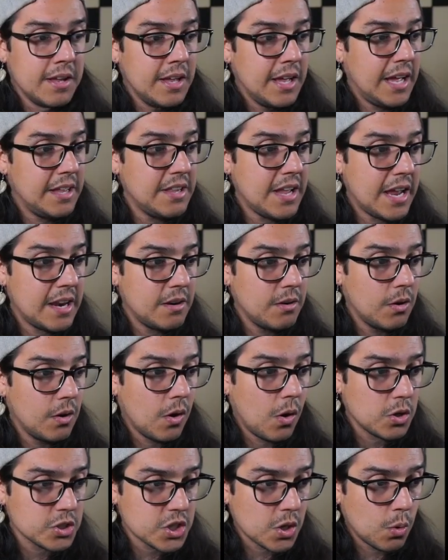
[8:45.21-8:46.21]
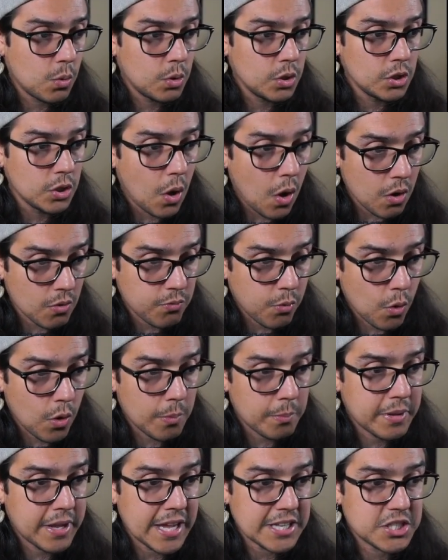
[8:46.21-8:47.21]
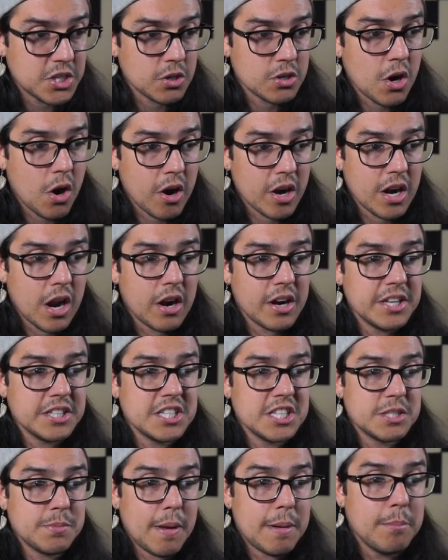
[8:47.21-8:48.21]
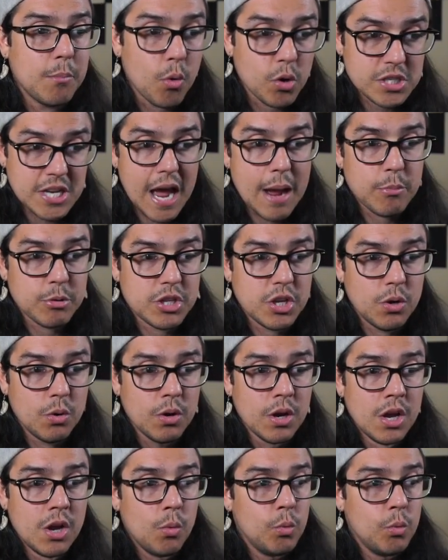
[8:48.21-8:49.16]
And then also long form gets your target audience to spend more time with you,